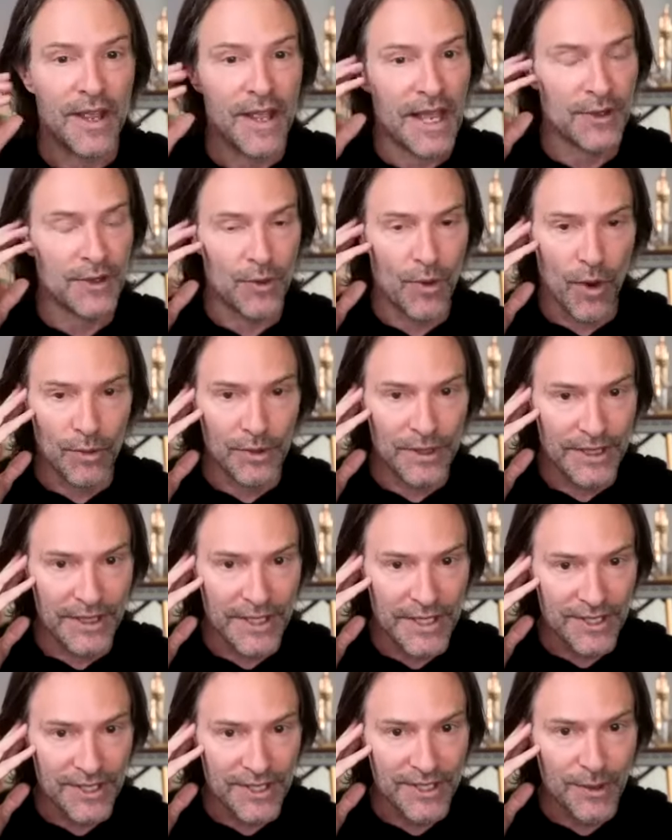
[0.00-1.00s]
And you only
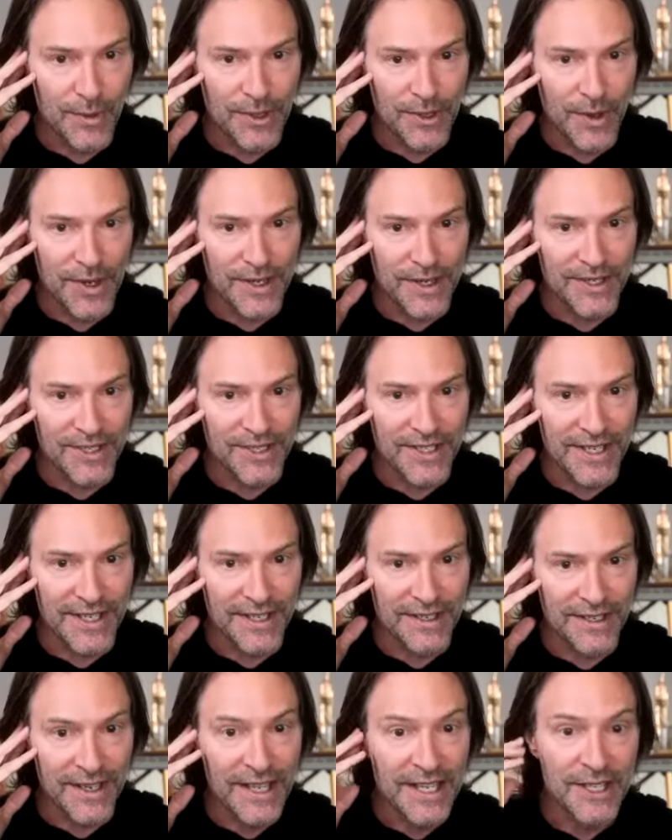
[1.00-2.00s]
listened to what you had to
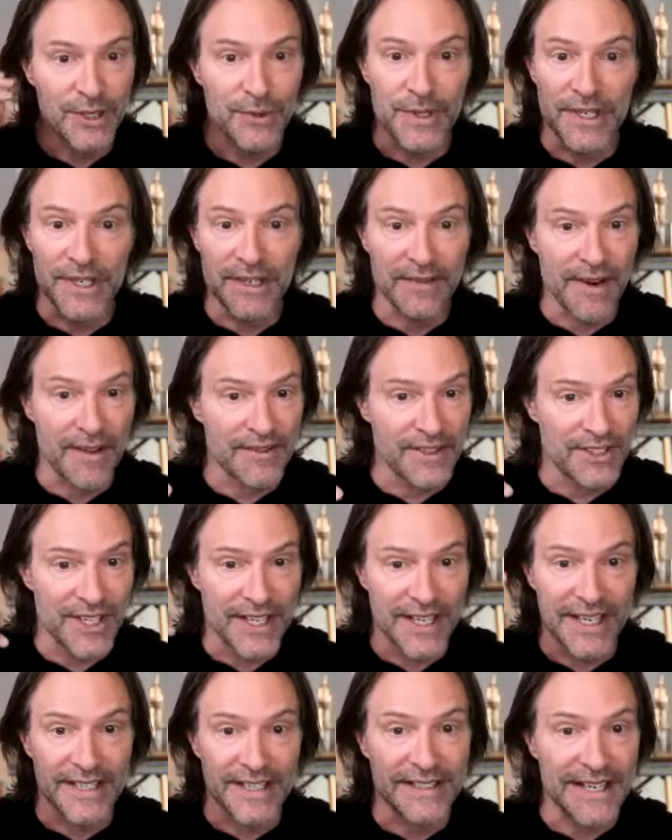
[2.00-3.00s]
sing. You didn't even have to
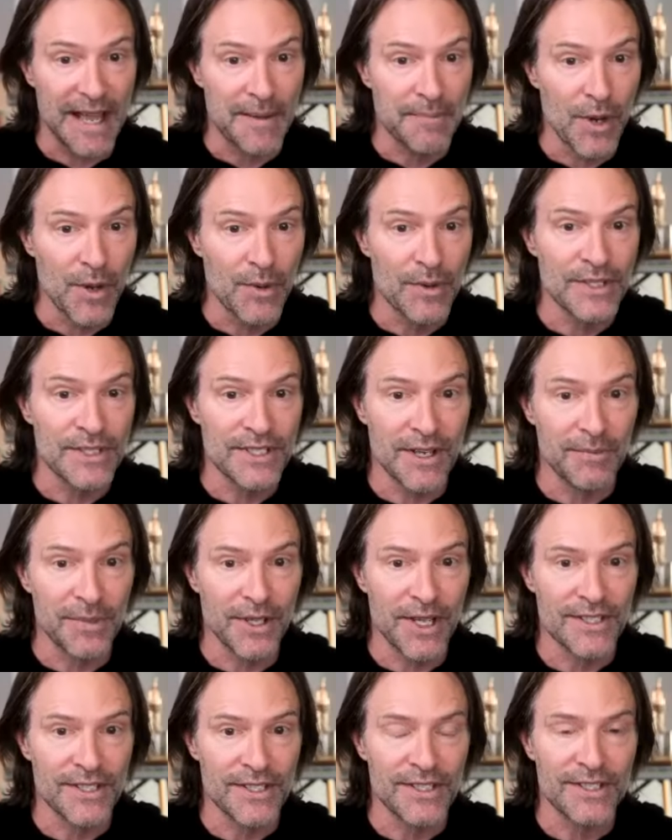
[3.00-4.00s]
sing it in tempo in some
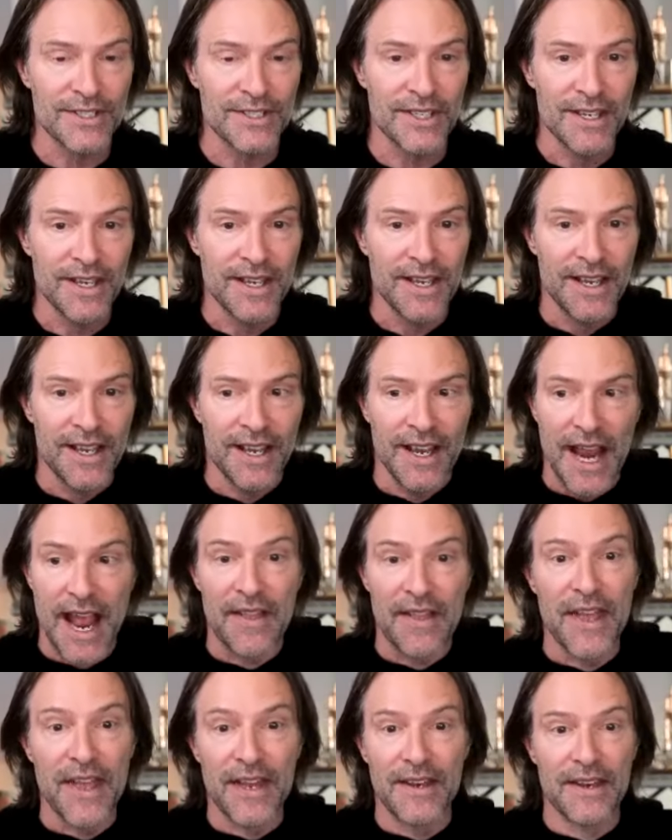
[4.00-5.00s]
places.
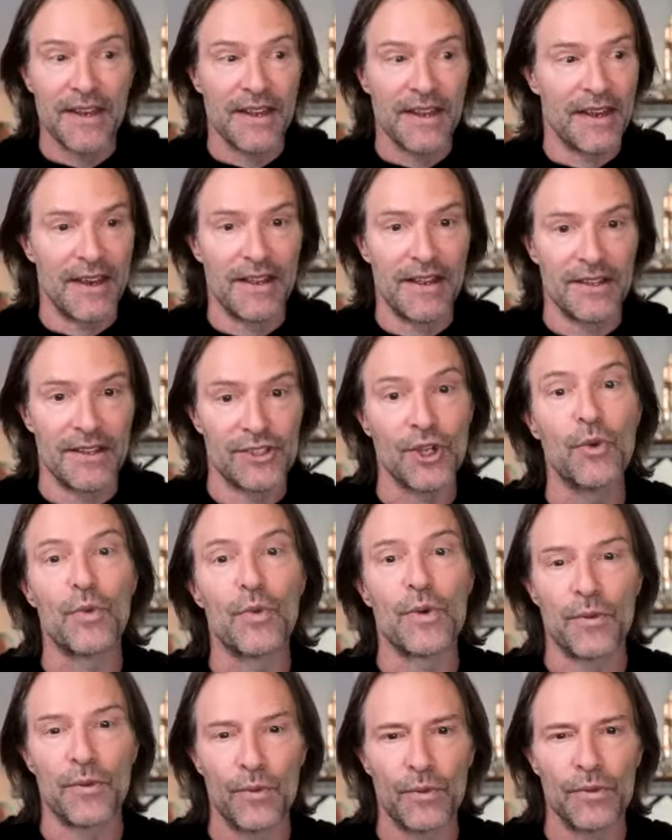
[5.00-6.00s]
And then, so
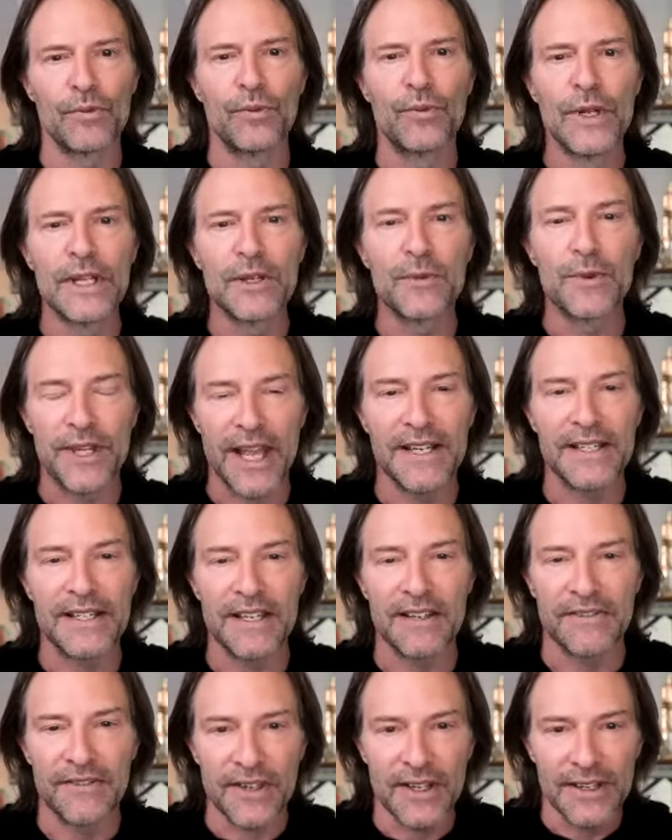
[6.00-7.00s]
with the
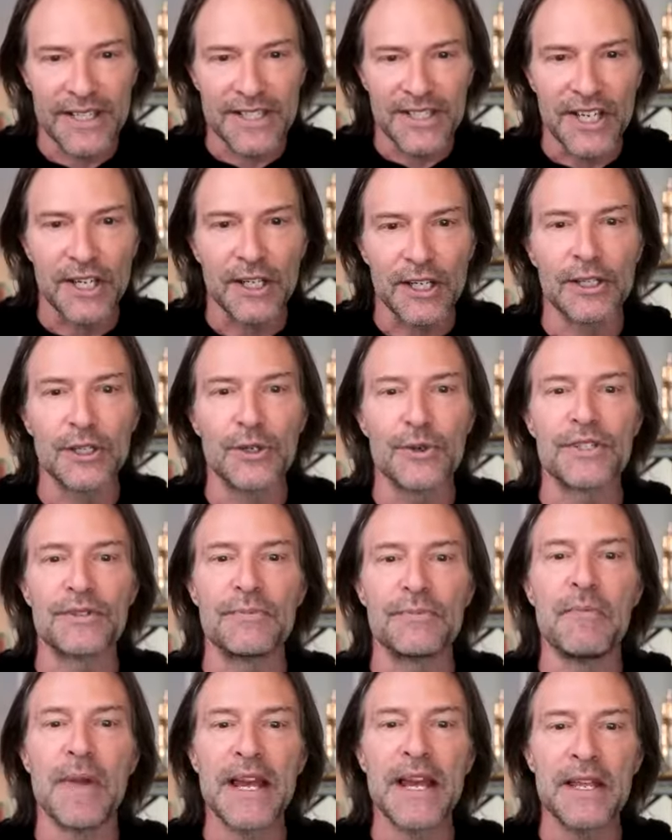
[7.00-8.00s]
idea of let's include as
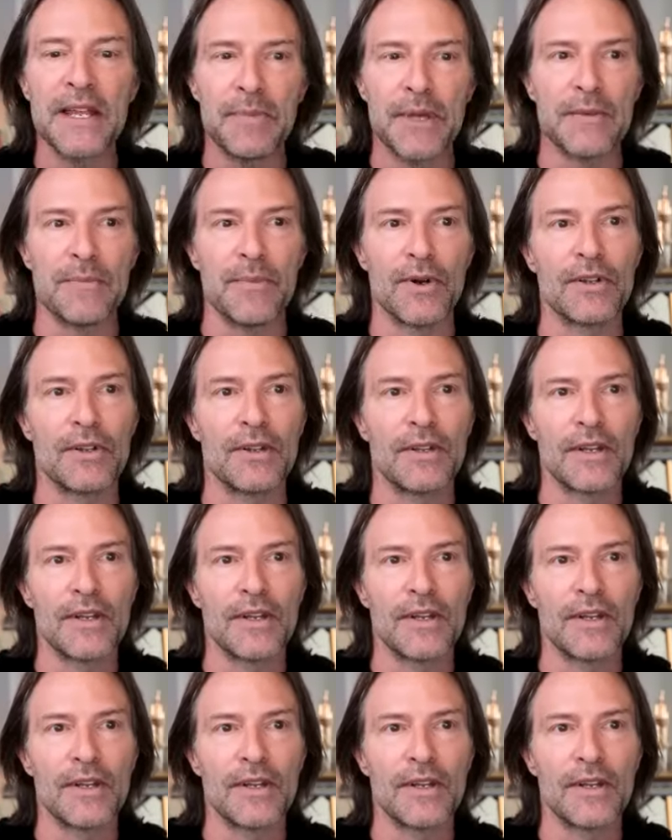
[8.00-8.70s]
many people.